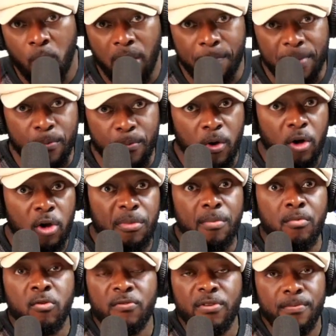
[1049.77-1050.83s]
where people are going
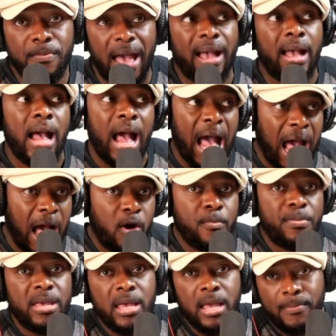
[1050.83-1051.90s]
to be moving back. I
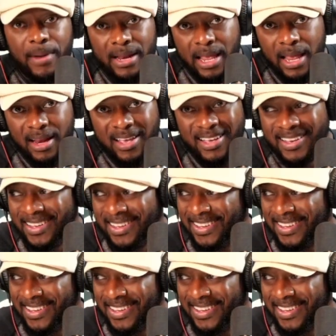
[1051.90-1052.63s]
will be here by then.